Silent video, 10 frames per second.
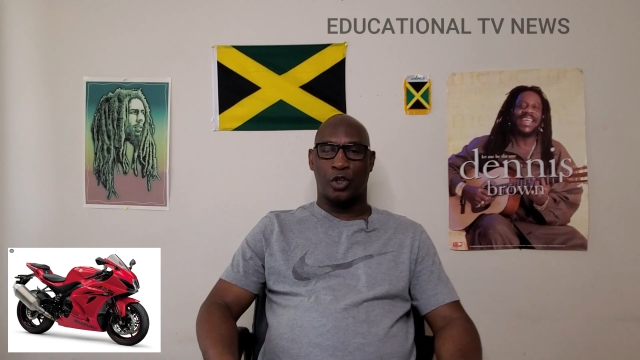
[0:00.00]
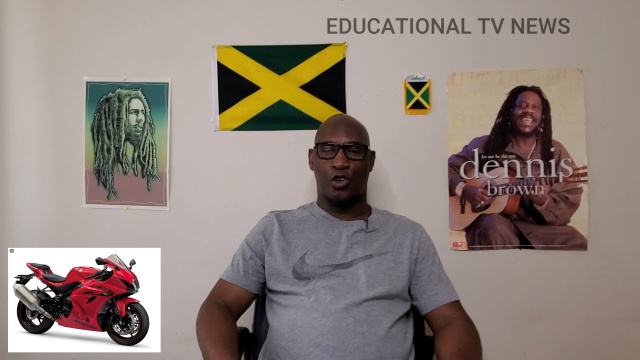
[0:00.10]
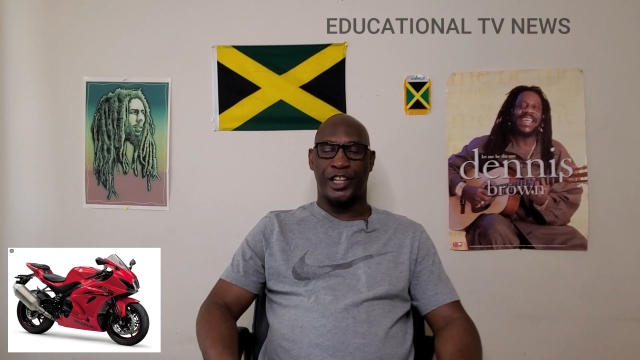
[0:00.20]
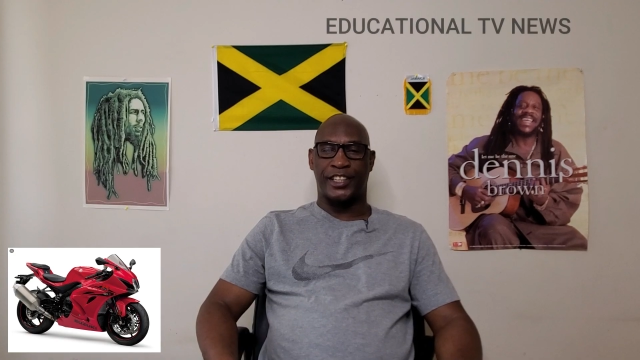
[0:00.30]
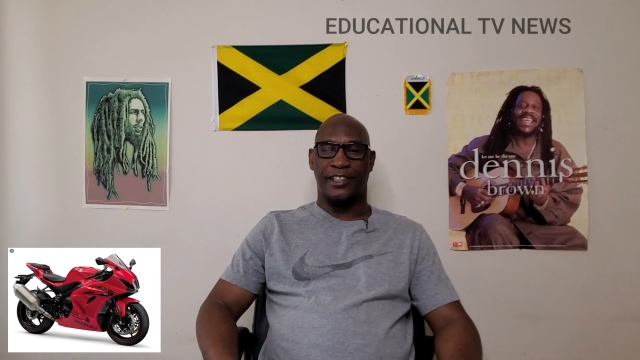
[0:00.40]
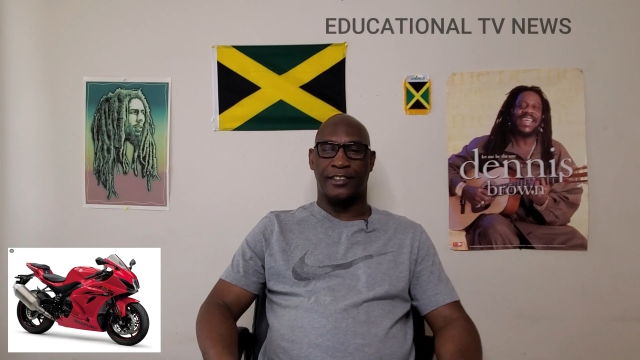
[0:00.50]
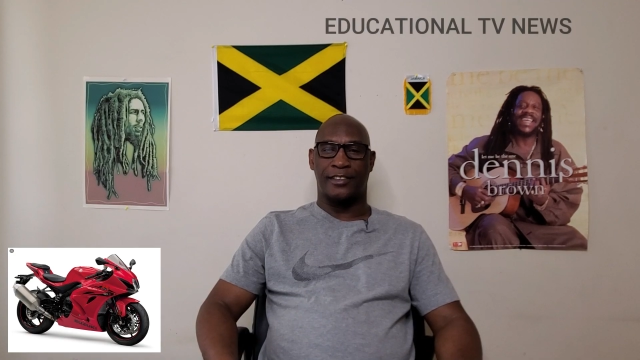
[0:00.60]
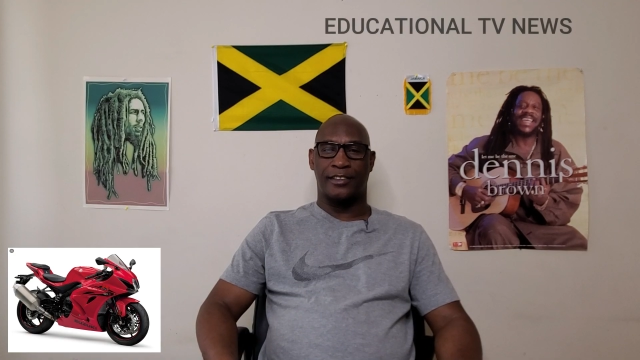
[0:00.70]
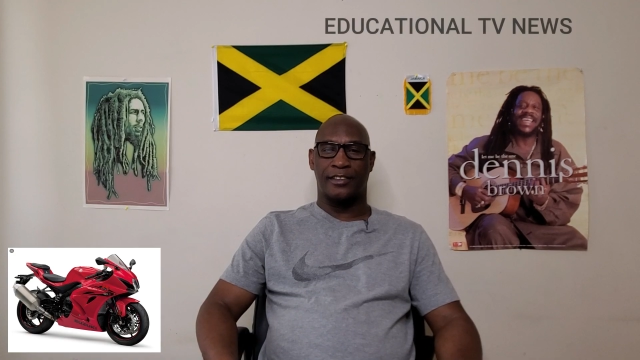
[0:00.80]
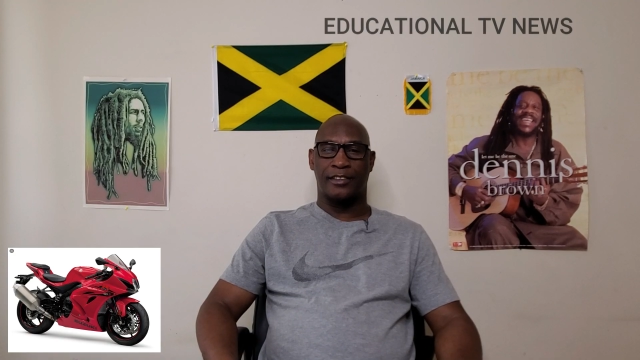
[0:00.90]

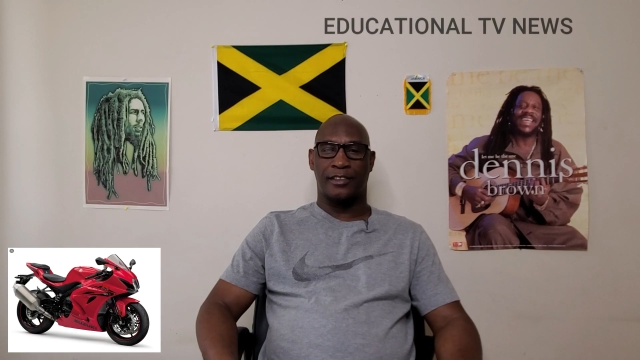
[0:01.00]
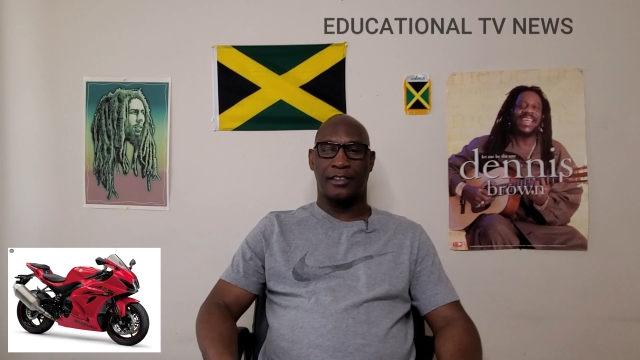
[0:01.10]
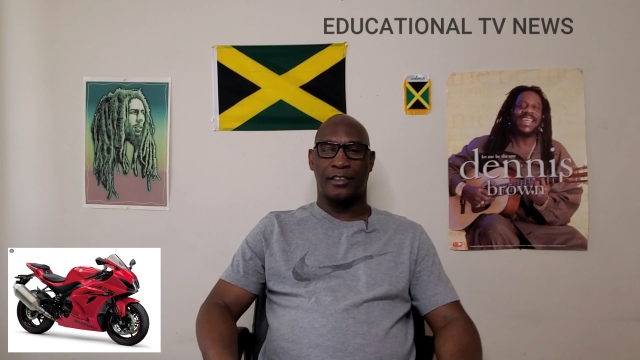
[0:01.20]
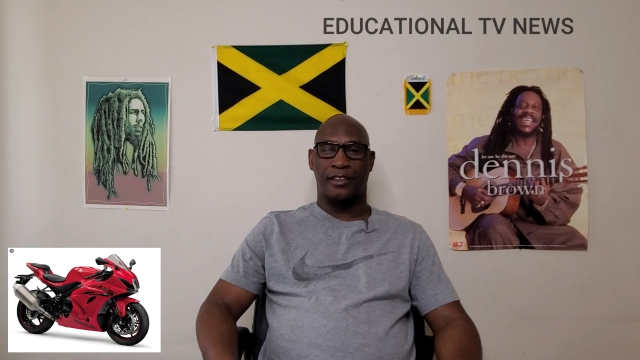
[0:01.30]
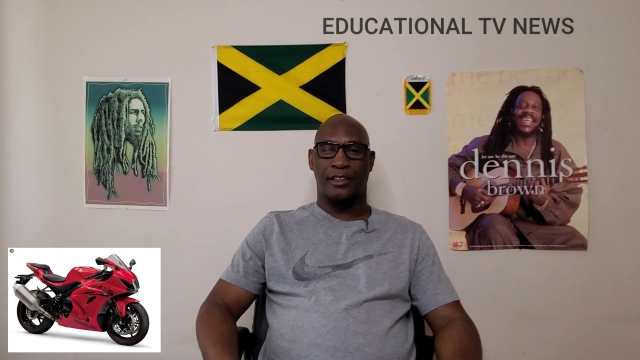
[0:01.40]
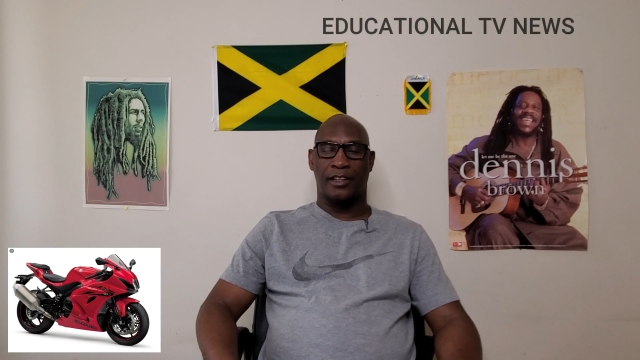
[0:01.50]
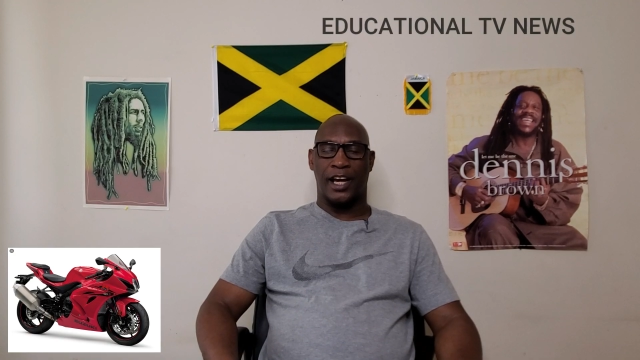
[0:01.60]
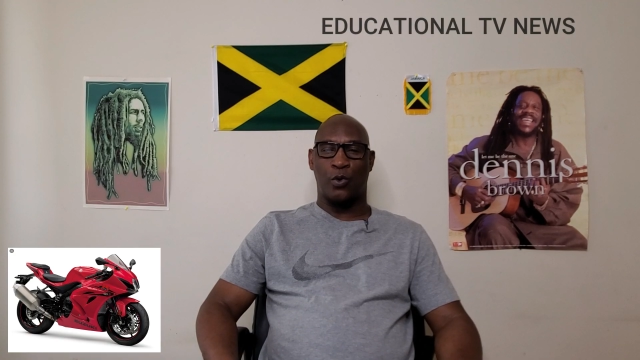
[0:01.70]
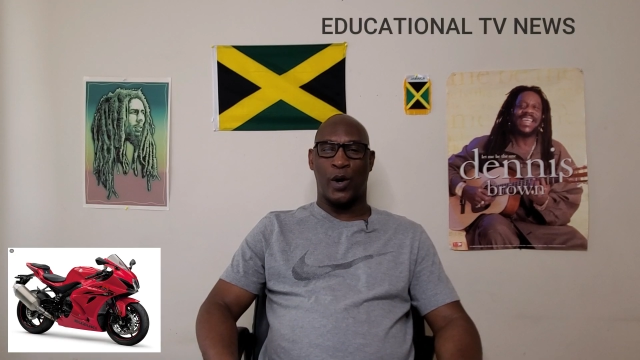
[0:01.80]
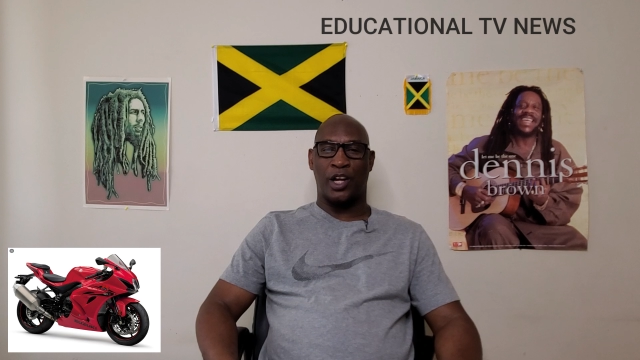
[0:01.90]
Greetings
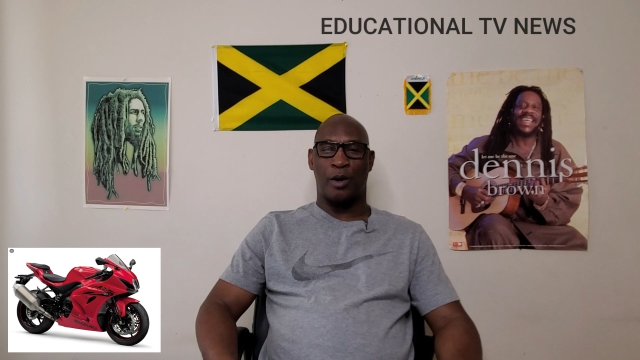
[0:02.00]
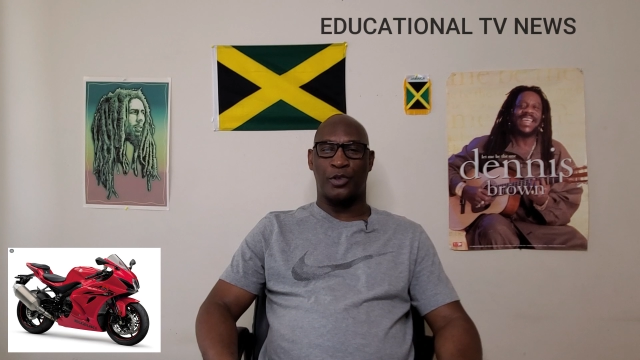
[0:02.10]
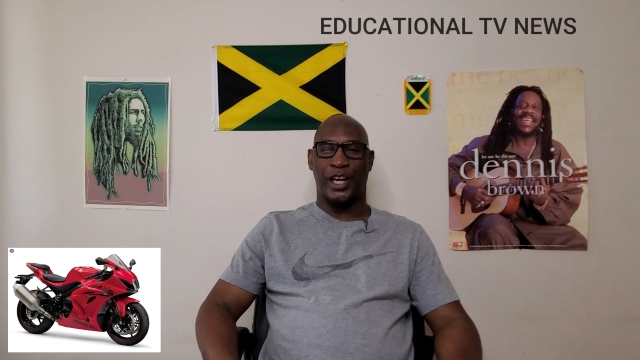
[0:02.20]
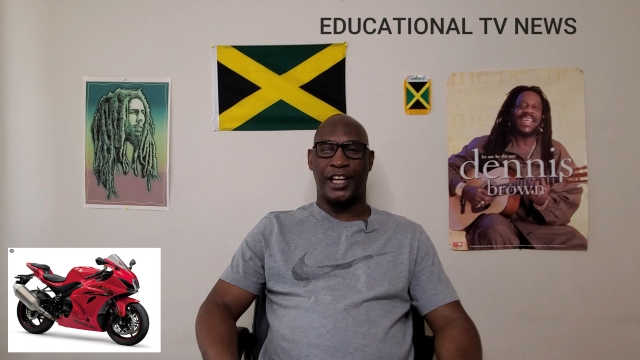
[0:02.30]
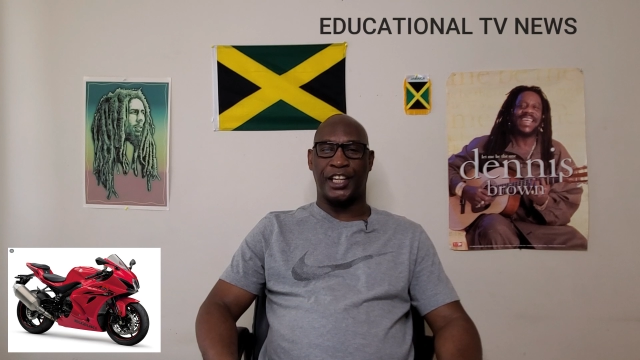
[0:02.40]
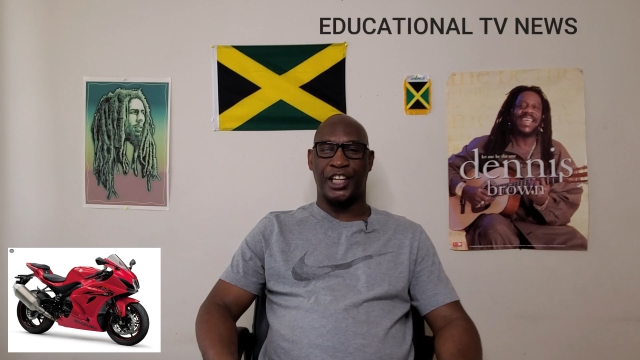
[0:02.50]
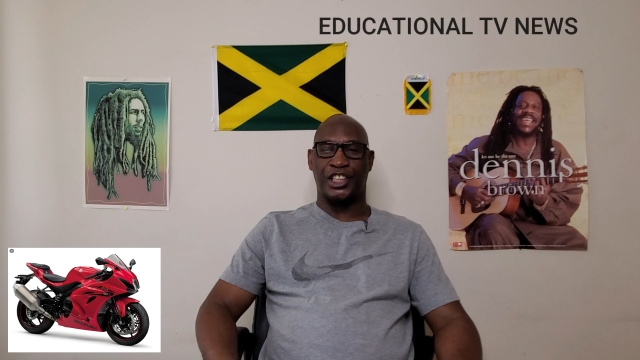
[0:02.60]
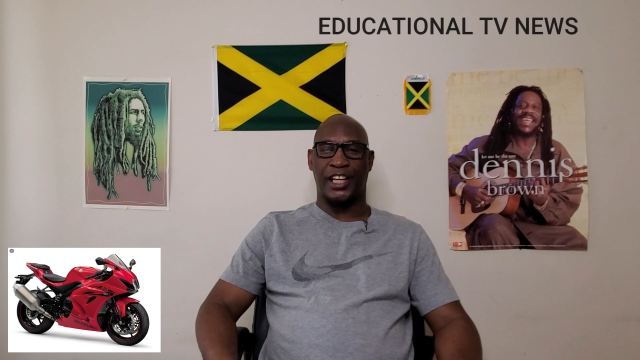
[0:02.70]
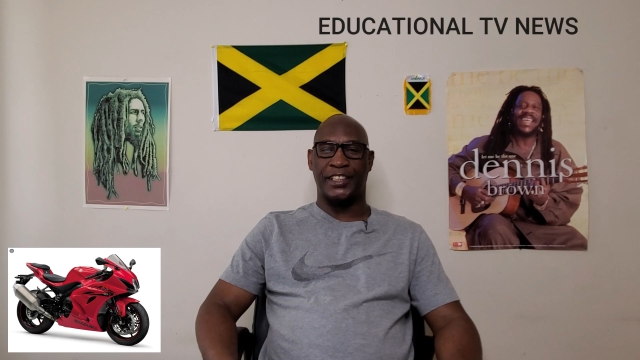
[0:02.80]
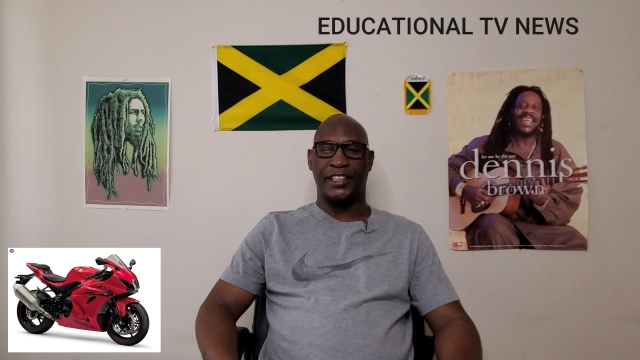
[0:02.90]
and welcome to
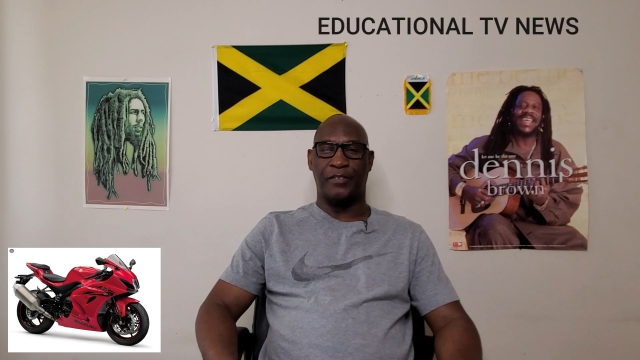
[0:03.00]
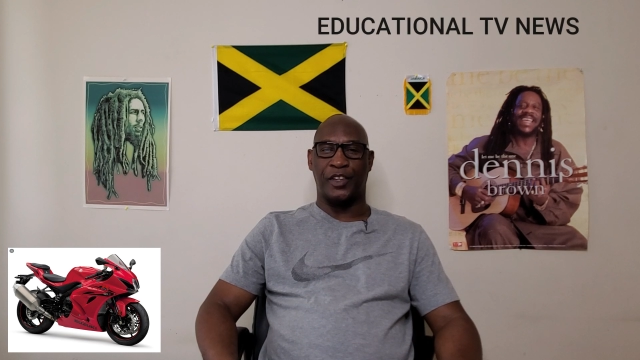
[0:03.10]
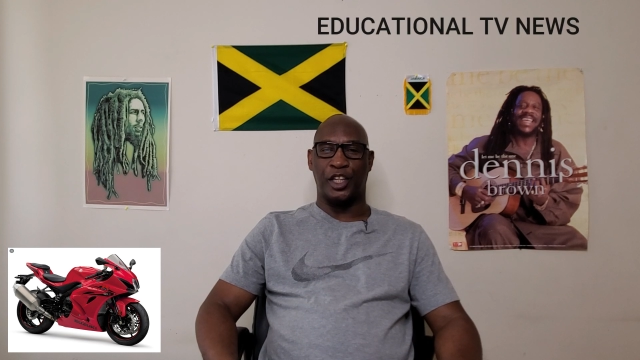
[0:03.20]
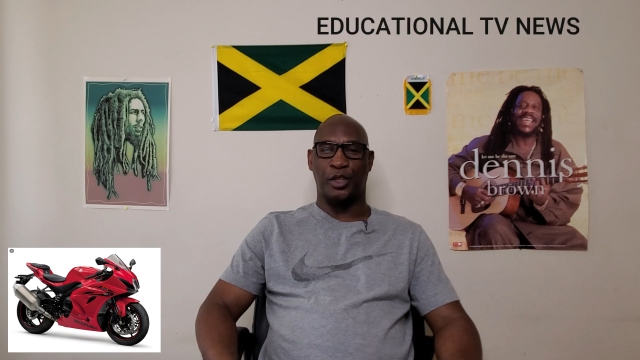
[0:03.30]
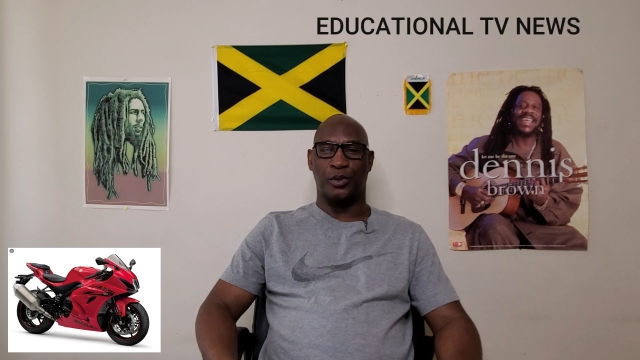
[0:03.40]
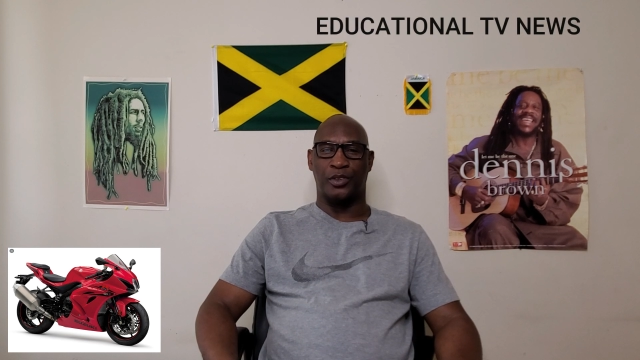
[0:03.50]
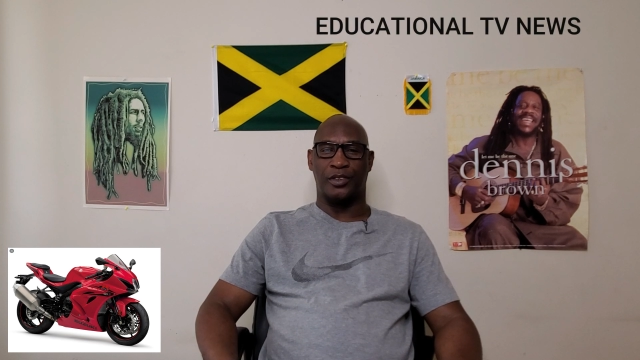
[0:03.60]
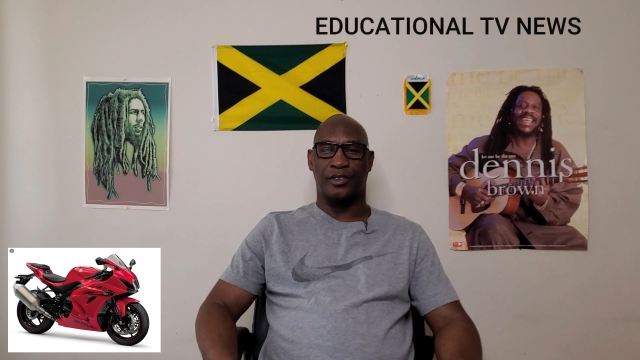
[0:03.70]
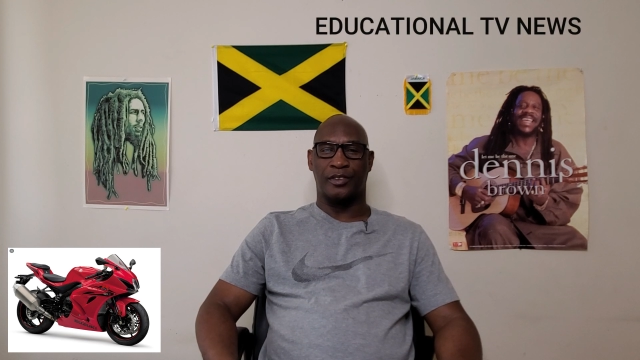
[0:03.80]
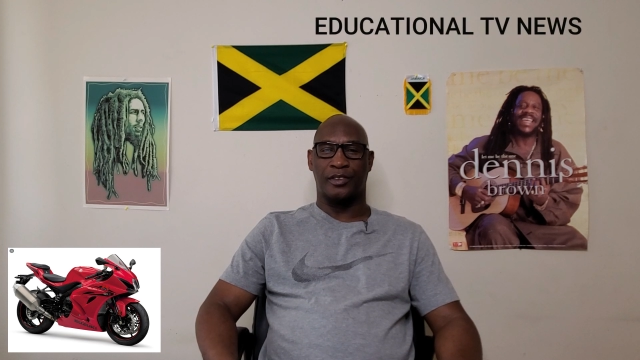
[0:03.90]
Educational TV News.